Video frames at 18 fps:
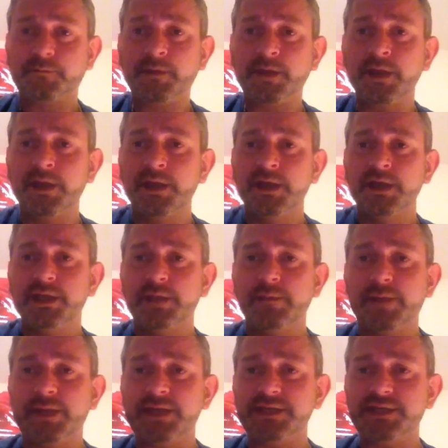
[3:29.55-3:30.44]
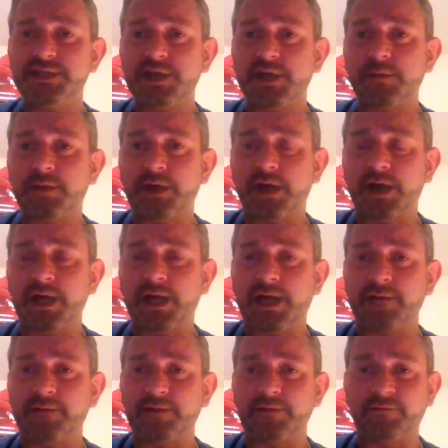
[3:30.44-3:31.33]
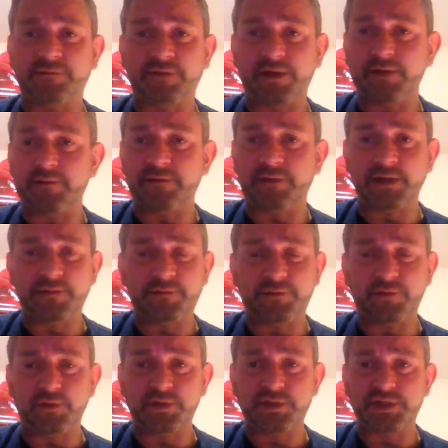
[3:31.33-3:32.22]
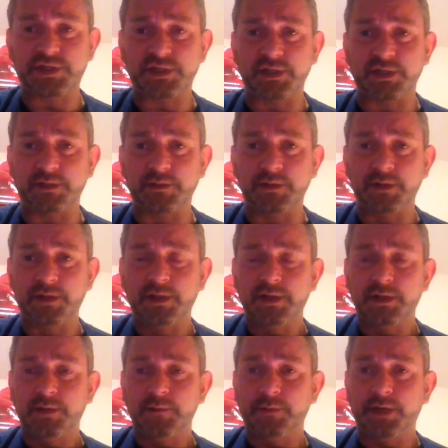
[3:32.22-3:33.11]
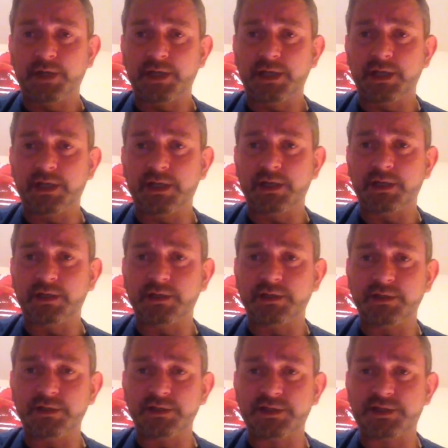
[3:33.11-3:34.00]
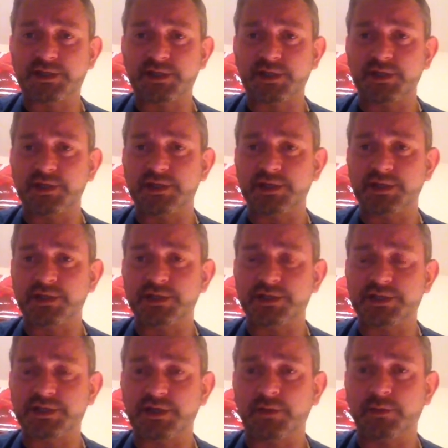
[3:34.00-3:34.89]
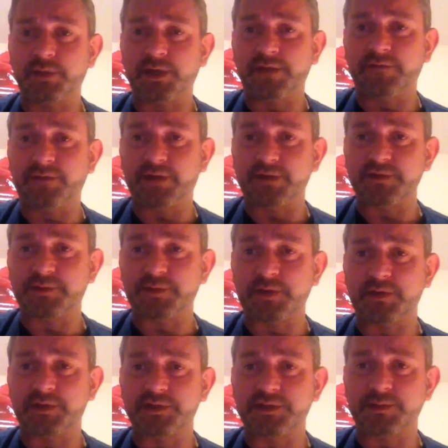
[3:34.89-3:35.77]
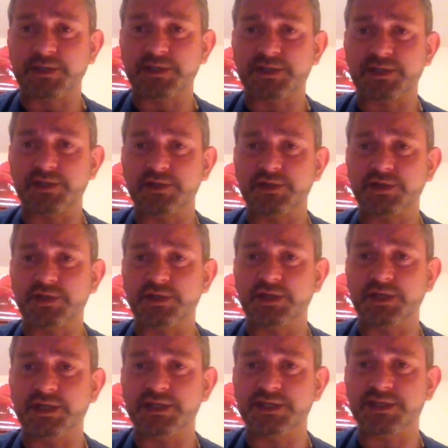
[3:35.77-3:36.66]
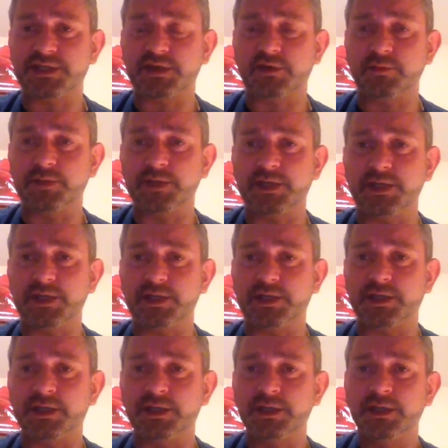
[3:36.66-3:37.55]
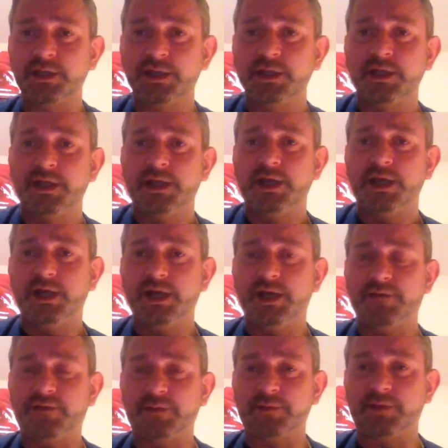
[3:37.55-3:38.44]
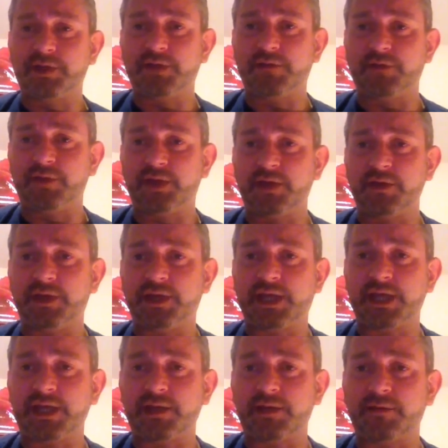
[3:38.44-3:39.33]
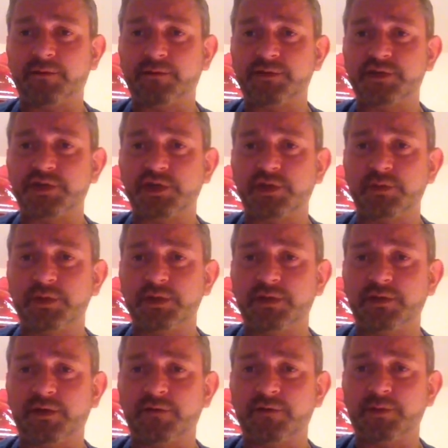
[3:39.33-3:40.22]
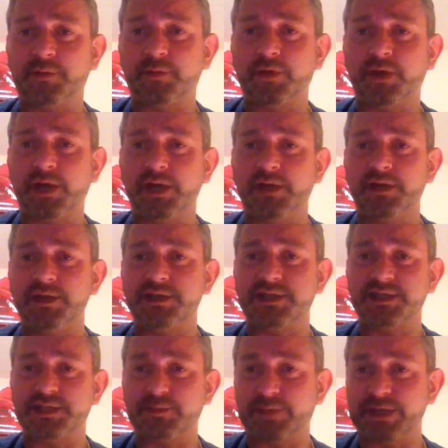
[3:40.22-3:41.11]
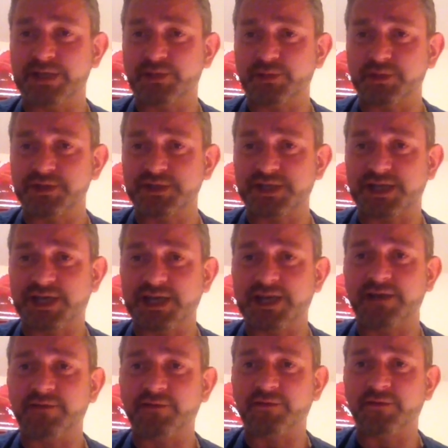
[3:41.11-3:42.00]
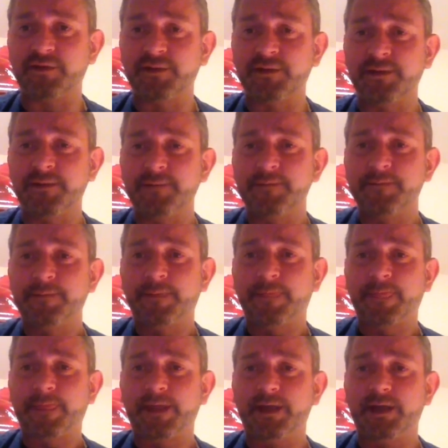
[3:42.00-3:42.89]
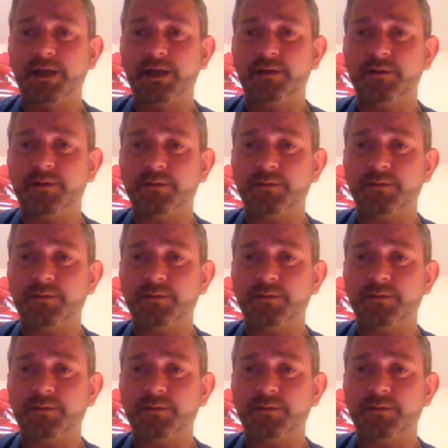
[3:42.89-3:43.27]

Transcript: The meningioma I have, I'm very, very fortunate. My surgeon has told me, I've spoken to my surgeon, and he's told me that if you're going to get a tumour of the brain, this is the best one to have,